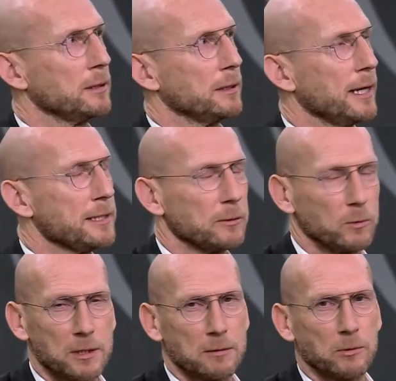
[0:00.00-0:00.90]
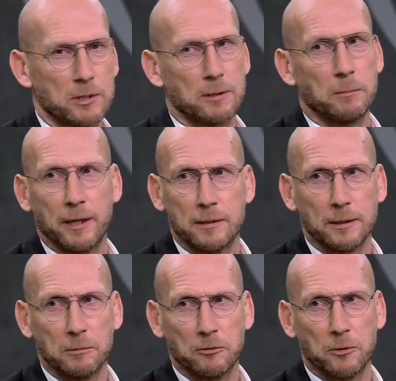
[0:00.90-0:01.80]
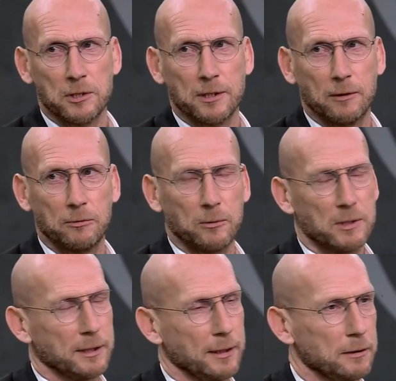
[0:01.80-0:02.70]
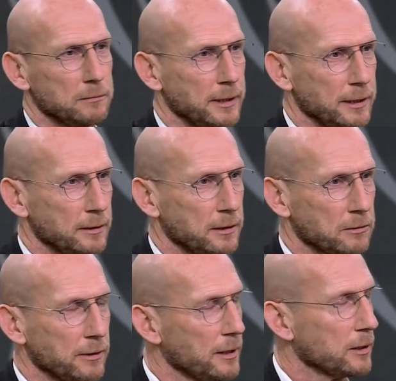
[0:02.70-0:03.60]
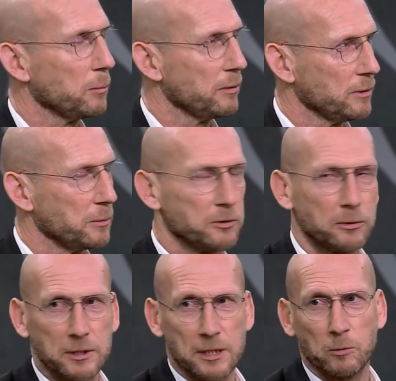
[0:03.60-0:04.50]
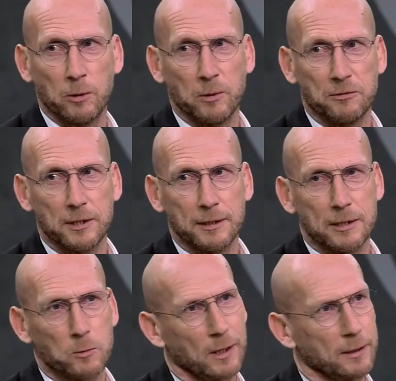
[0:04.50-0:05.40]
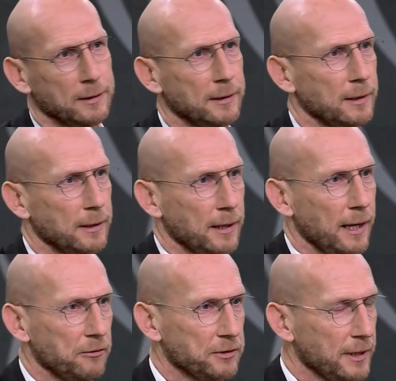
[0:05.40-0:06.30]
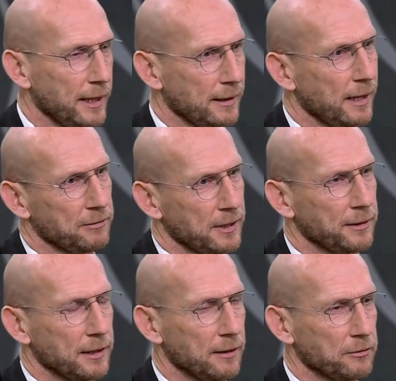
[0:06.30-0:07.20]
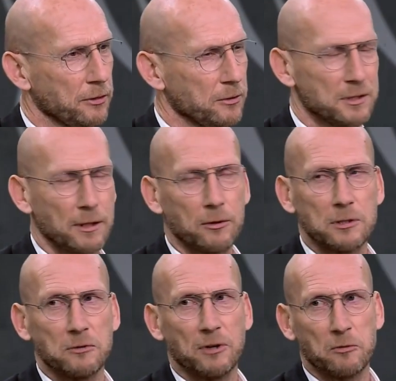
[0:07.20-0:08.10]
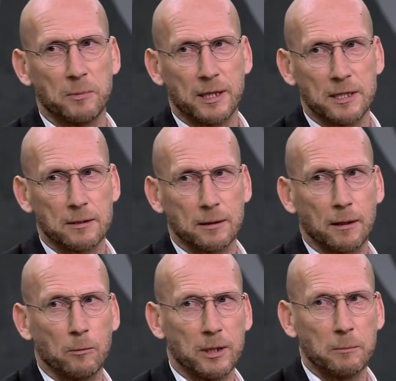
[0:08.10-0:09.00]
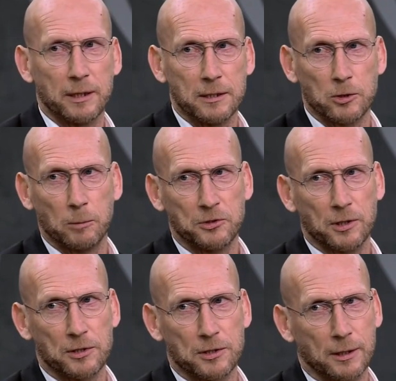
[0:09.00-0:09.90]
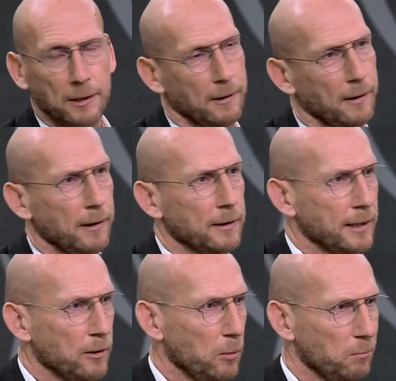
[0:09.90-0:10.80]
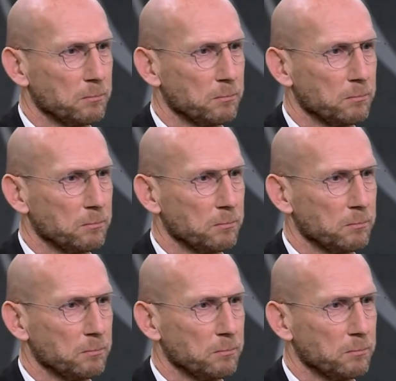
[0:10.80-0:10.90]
United was the better team the first half. We said that already. United created a couple of opportunities, what we've seen as well. After that, after 30, 35 minutes, when they made the sub, Chelsea, they got